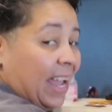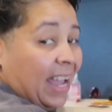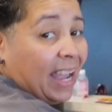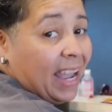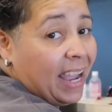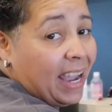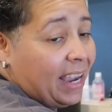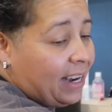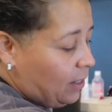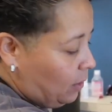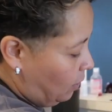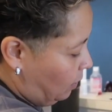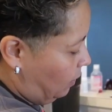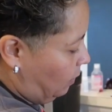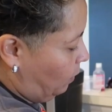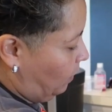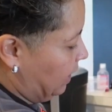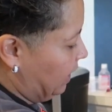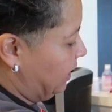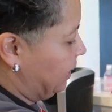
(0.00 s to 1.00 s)
And
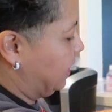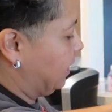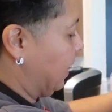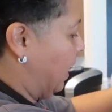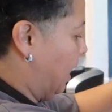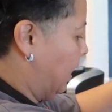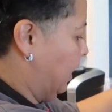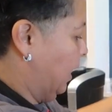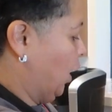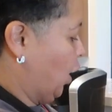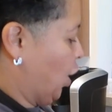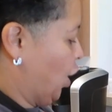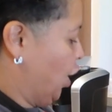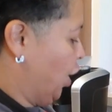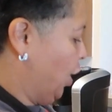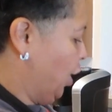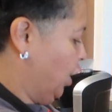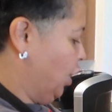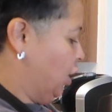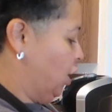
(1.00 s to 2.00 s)
we shall
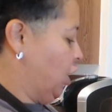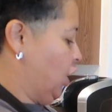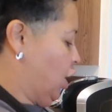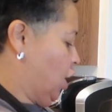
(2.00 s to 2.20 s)
rinse.